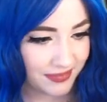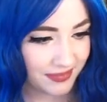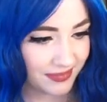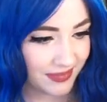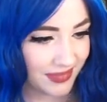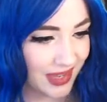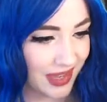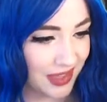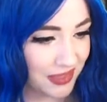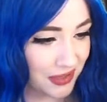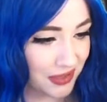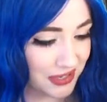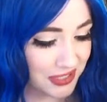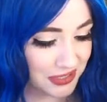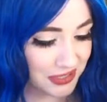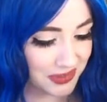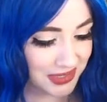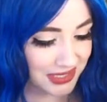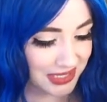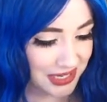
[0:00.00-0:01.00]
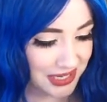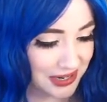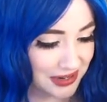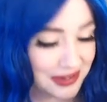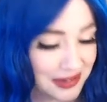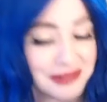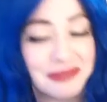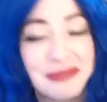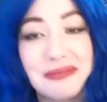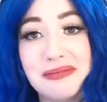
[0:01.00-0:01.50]
I thought she was here.
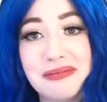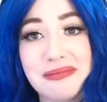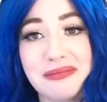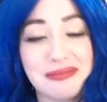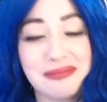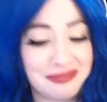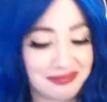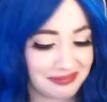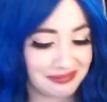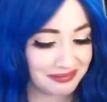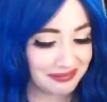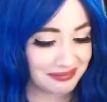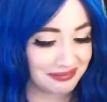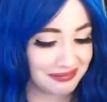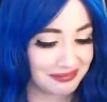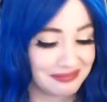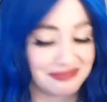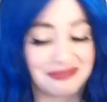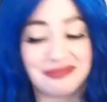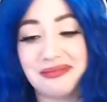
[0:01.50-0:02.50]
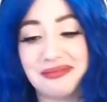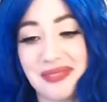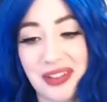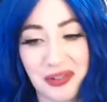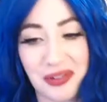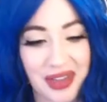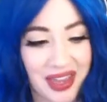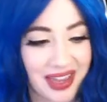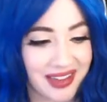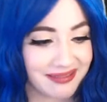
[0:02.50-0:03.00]

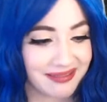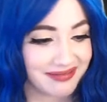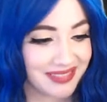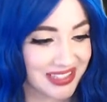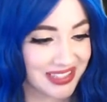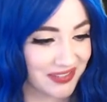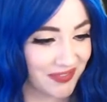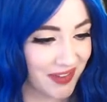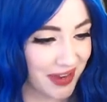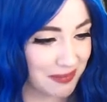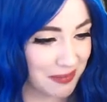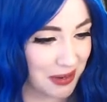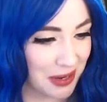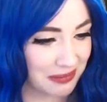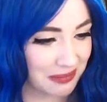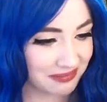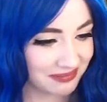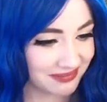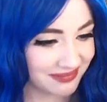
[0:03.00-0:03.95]
Okay, that's fine, Mom.